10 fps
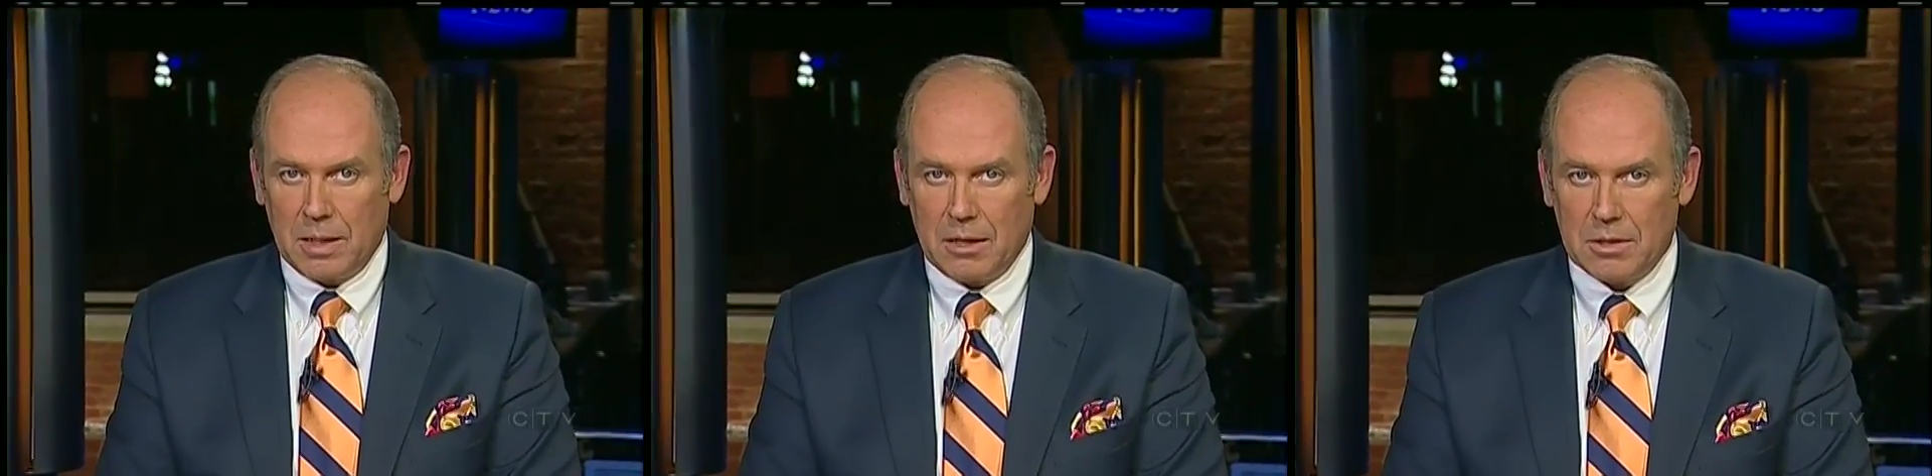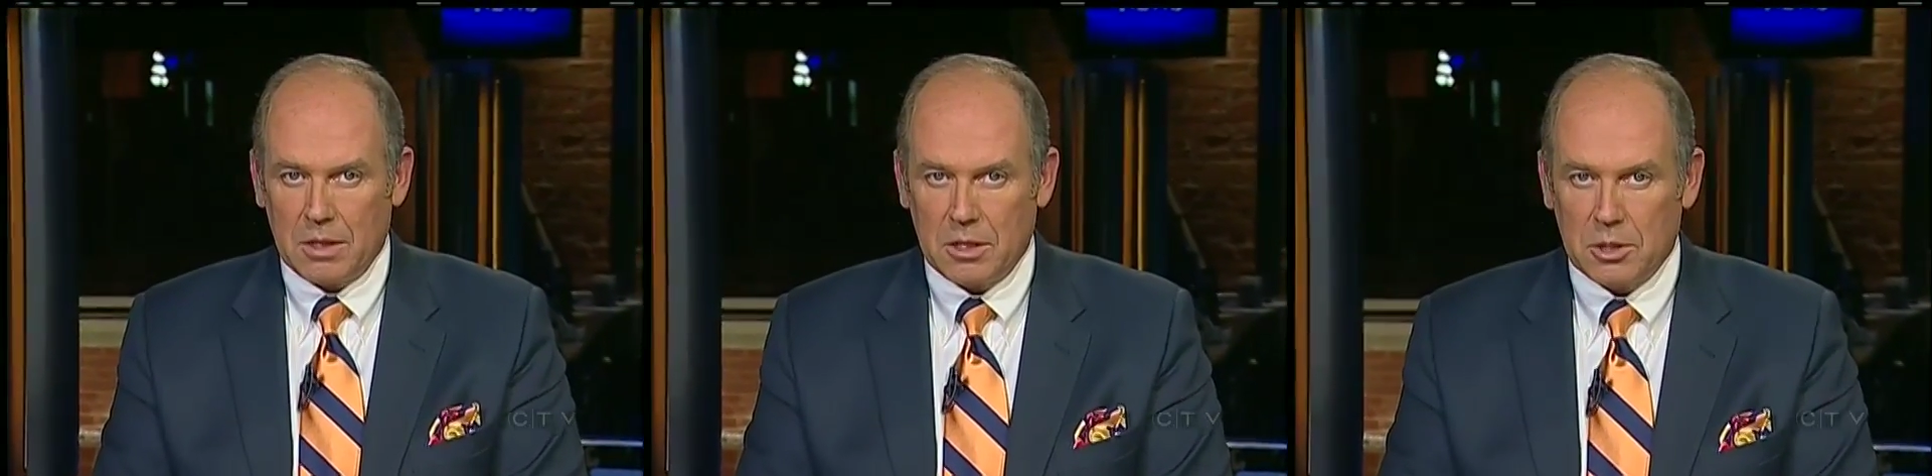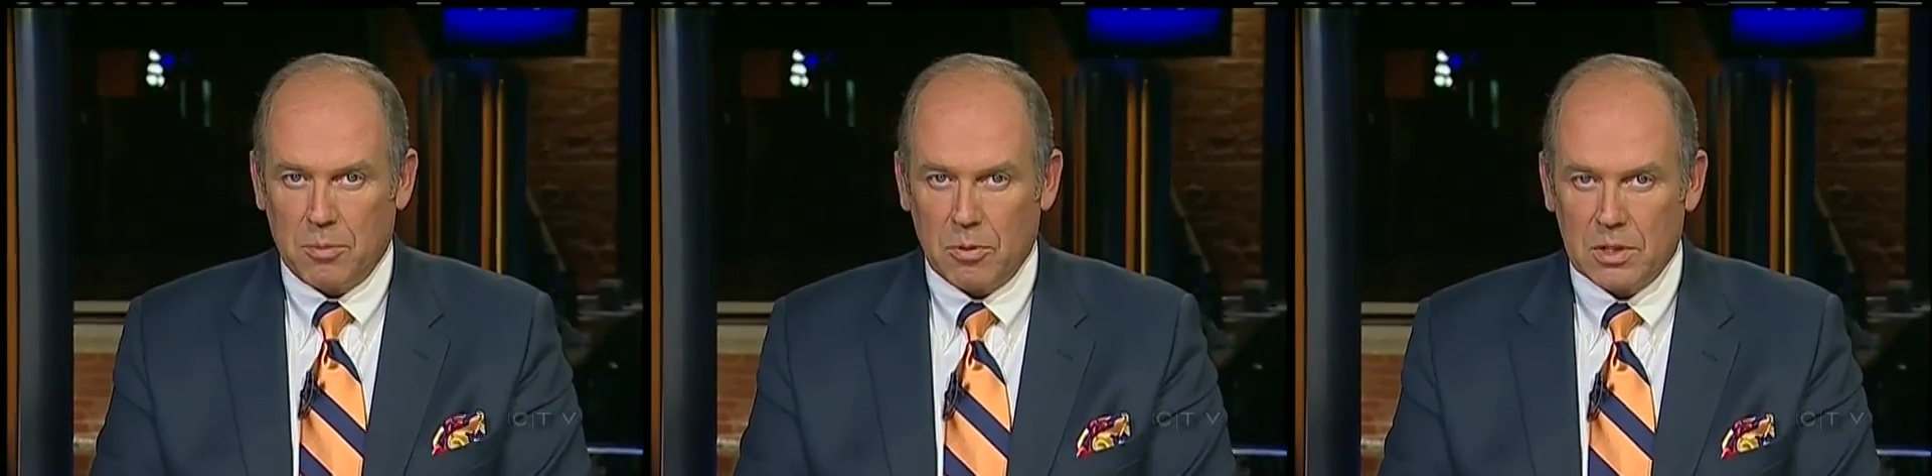to announce that
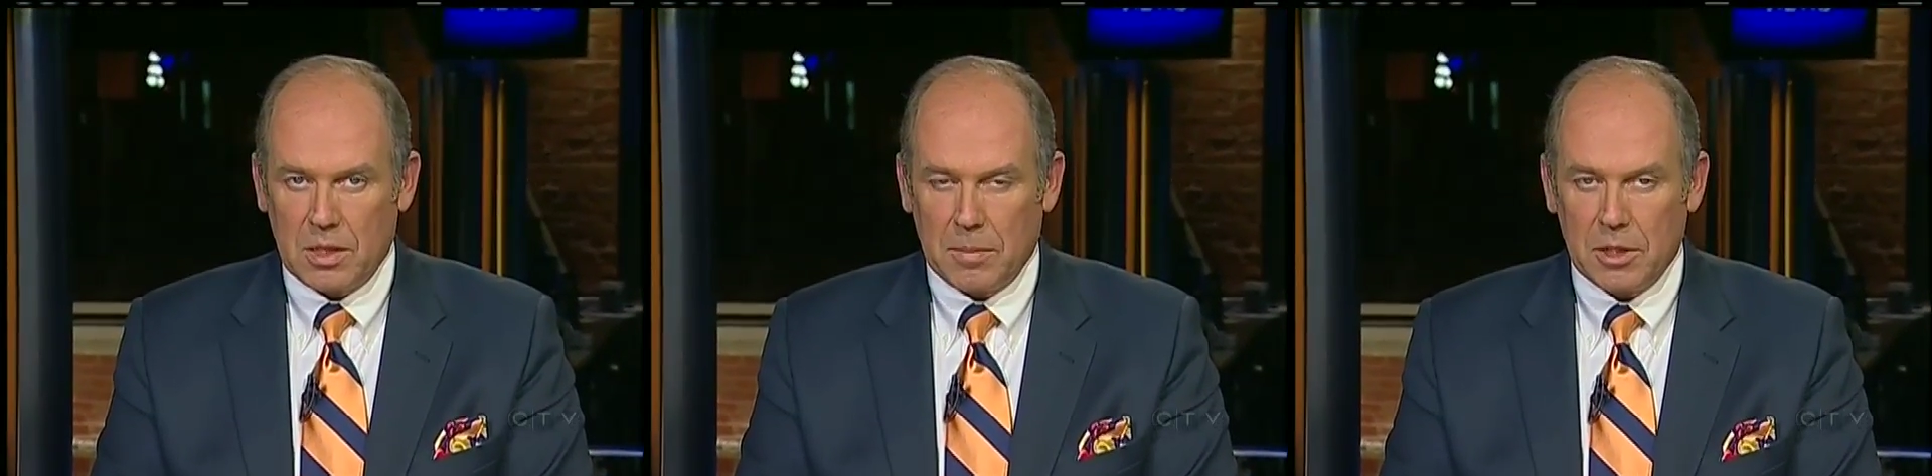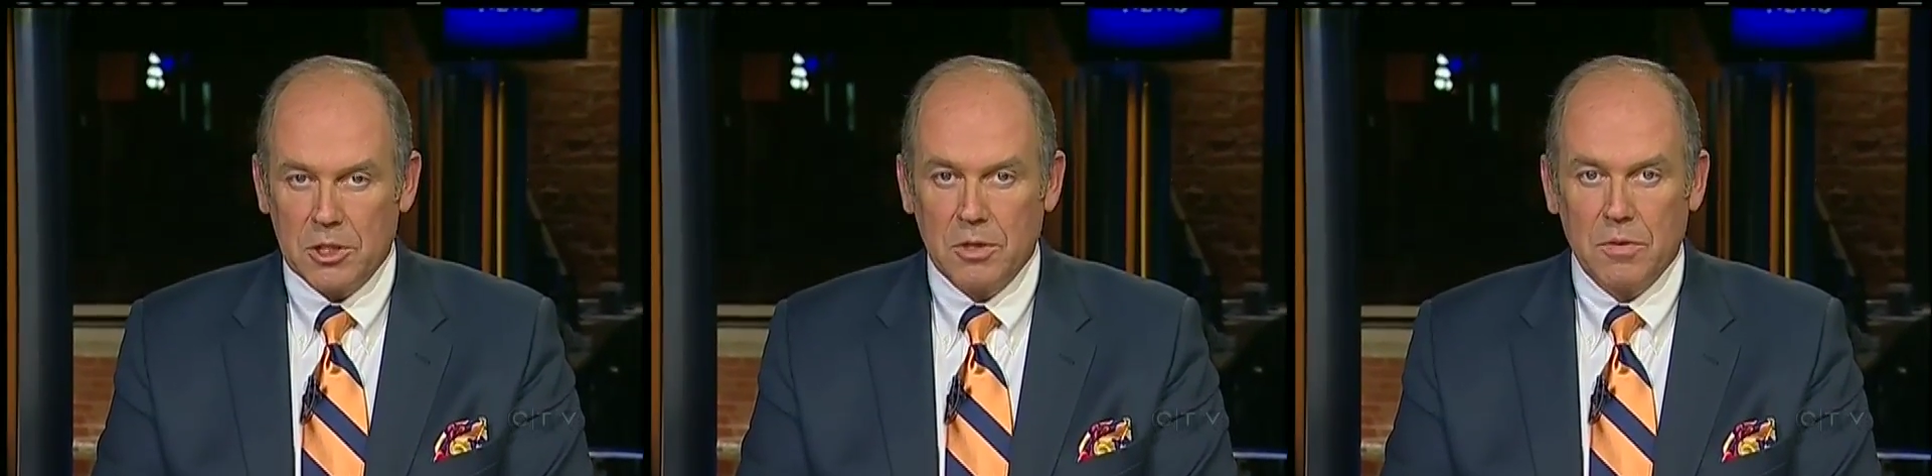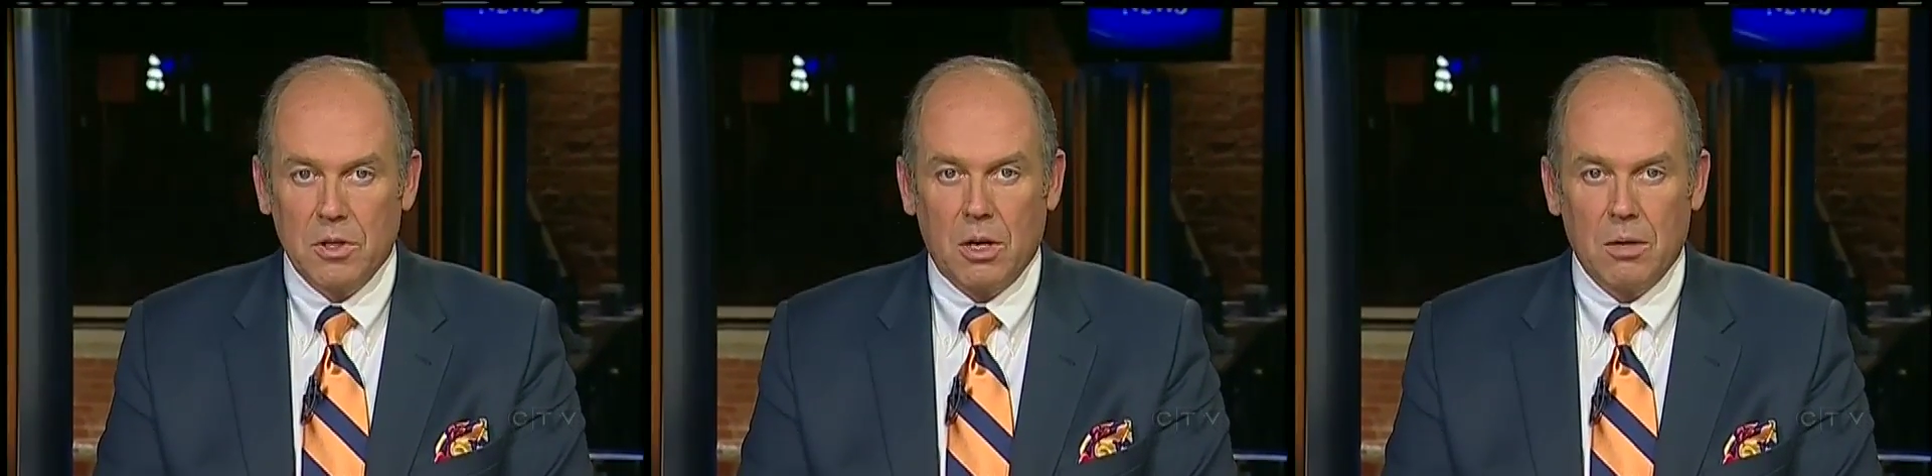it supports
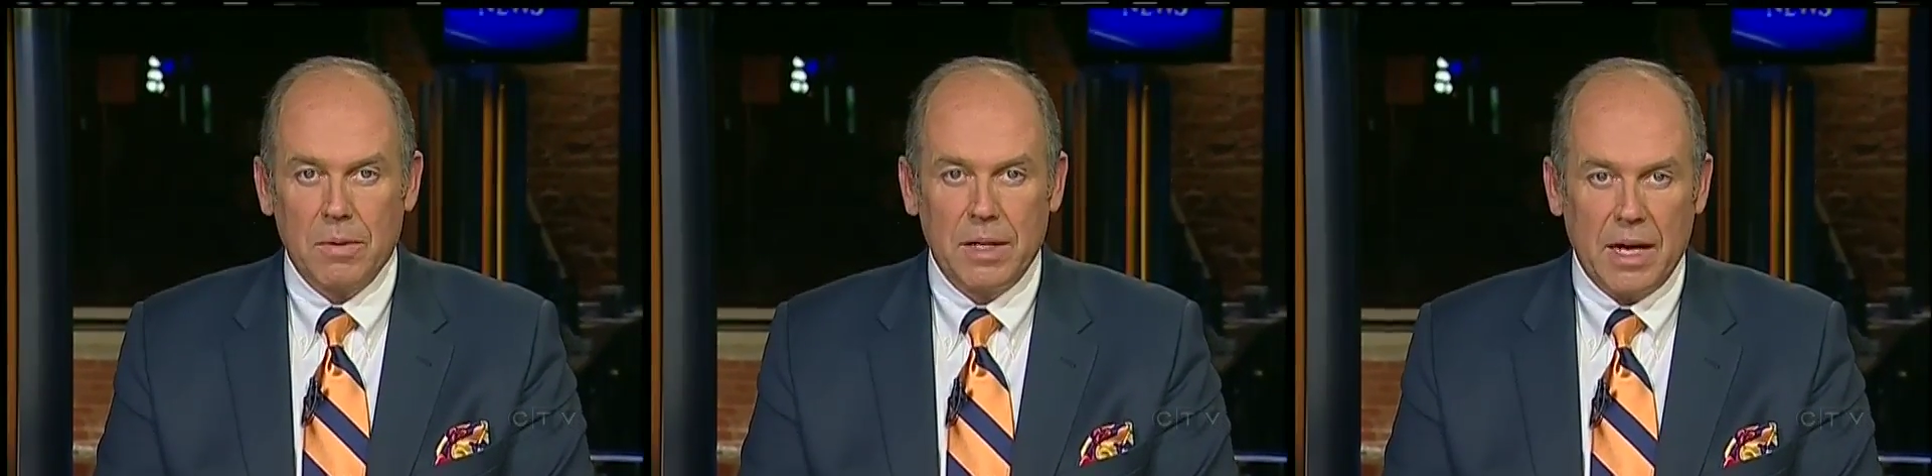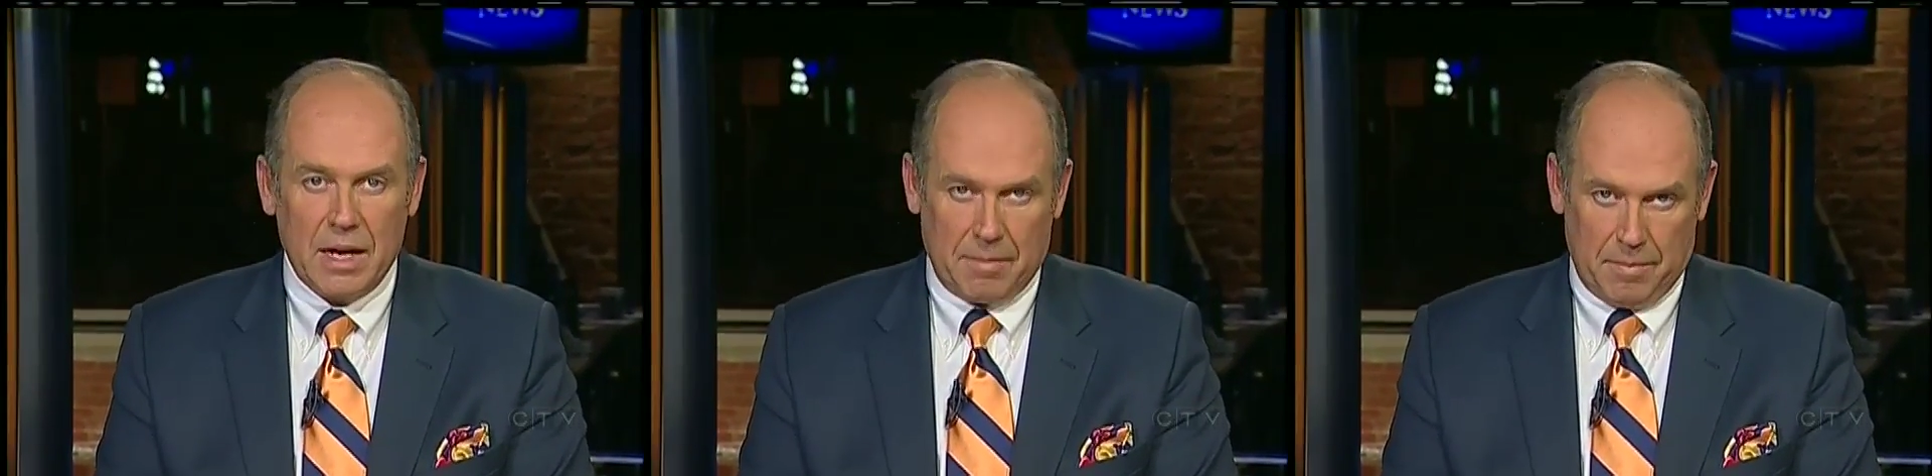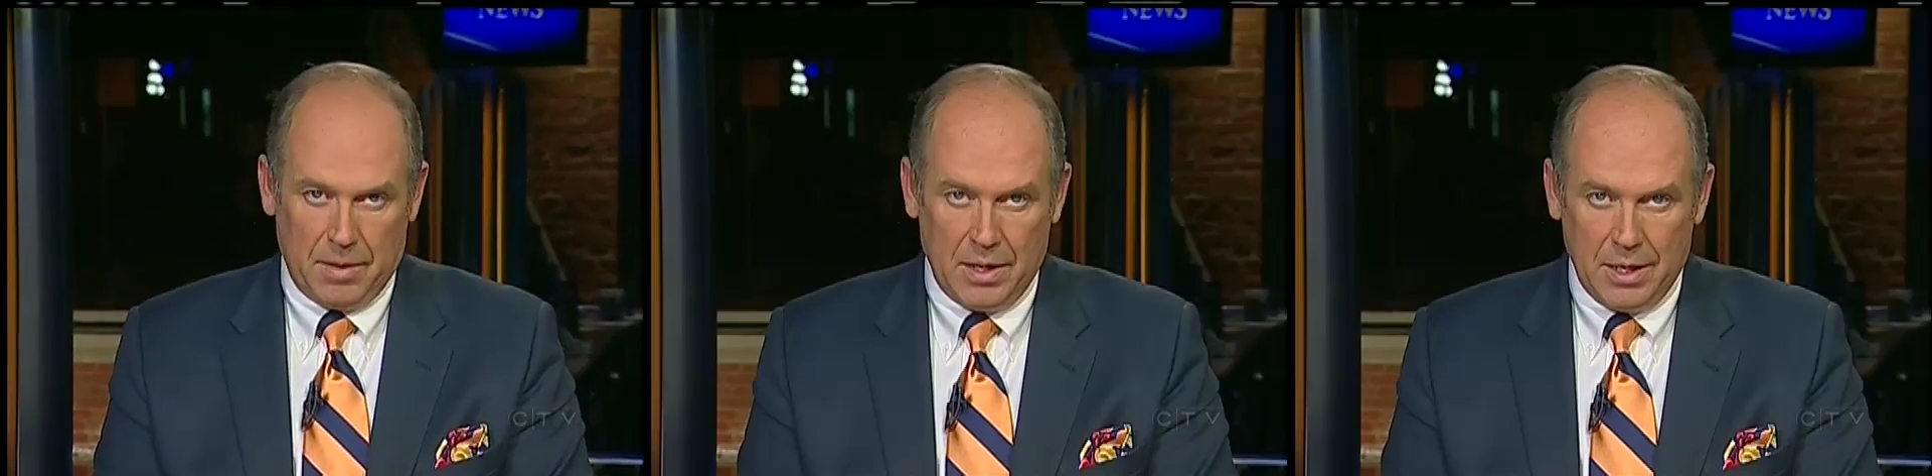demolition of the Colliery Dam.